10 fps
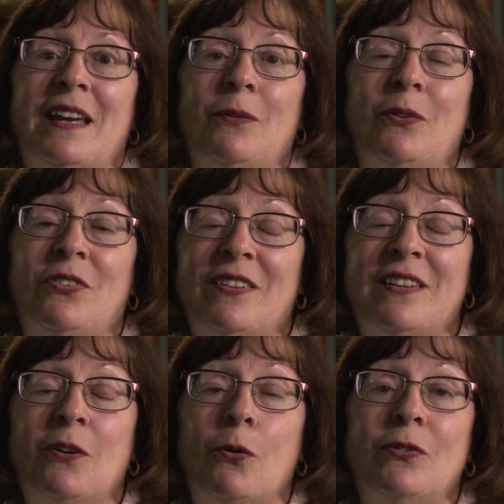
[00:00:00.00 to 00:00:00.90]
It was in
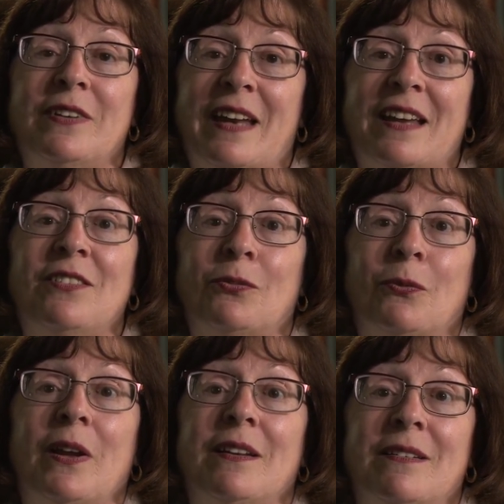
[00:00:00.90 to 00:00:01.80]
the olden days
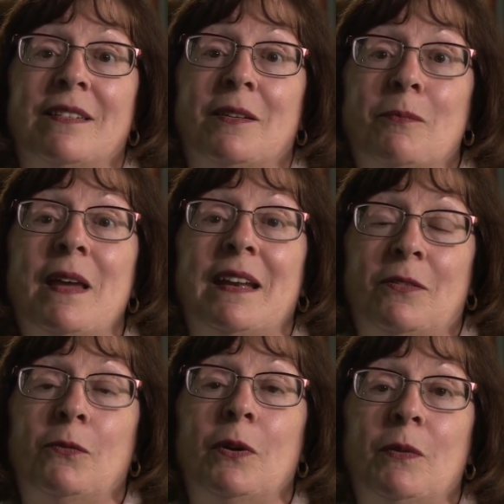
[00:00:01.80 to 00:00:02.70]
when the men
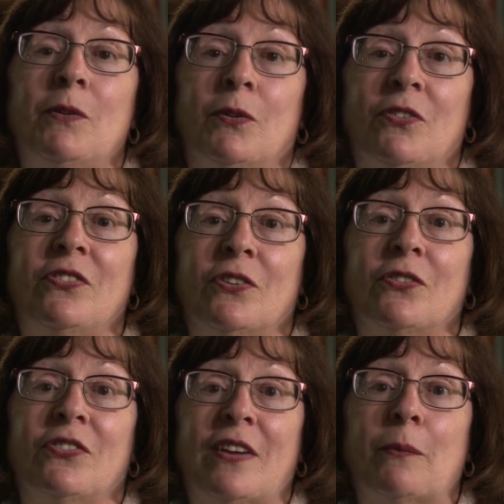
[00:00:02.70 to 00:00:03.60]
and women were
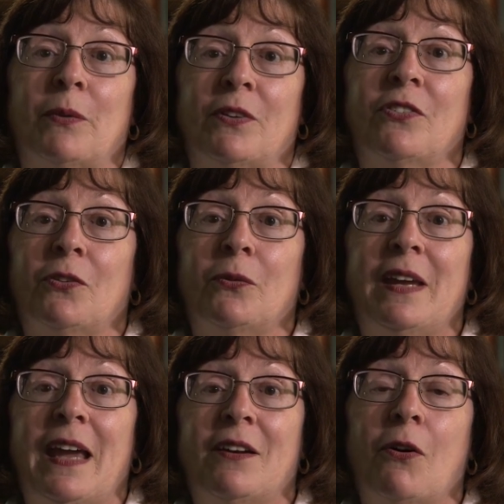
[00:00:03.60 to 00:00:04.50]
still separate, so
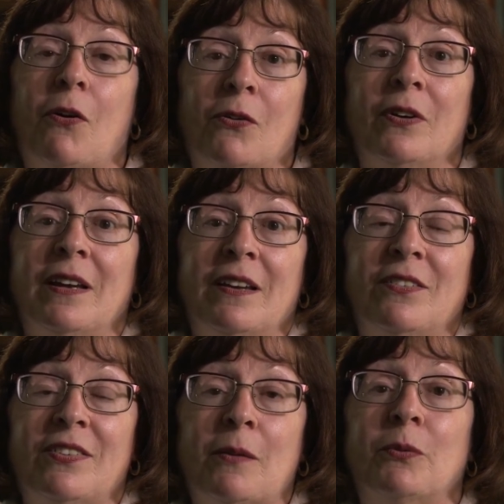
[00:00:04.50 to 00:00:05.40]
we had all
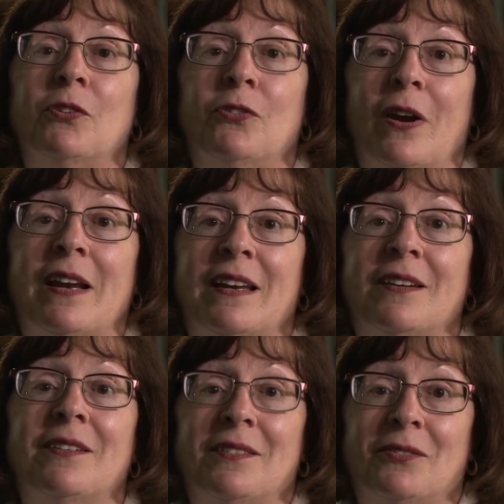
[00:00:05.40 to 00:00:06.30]
separate
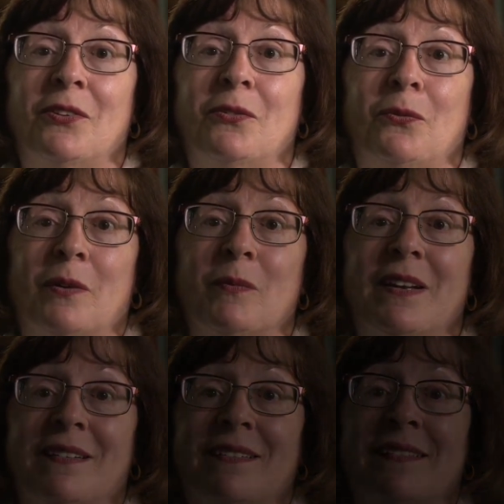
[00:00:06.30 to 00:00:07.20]
training for the women.